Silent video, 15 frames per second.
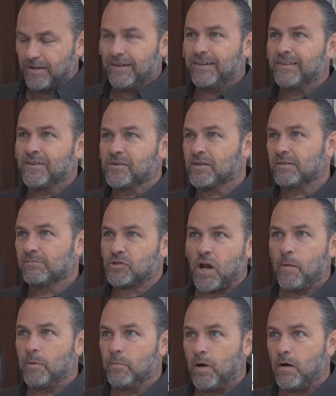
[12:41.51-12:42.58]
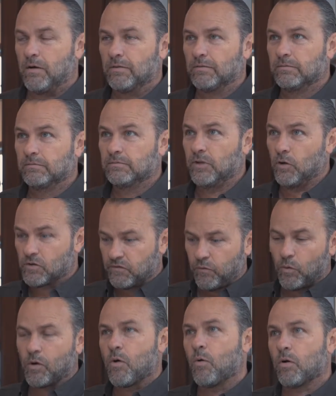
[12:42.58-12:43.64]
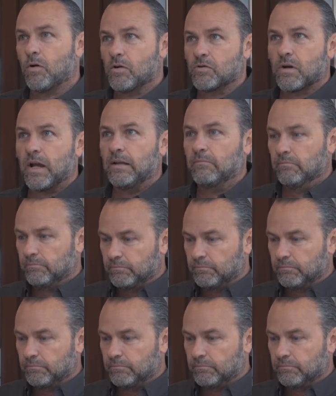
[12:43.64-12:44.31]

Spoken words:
and there's a shopping mall. Those four corners, right?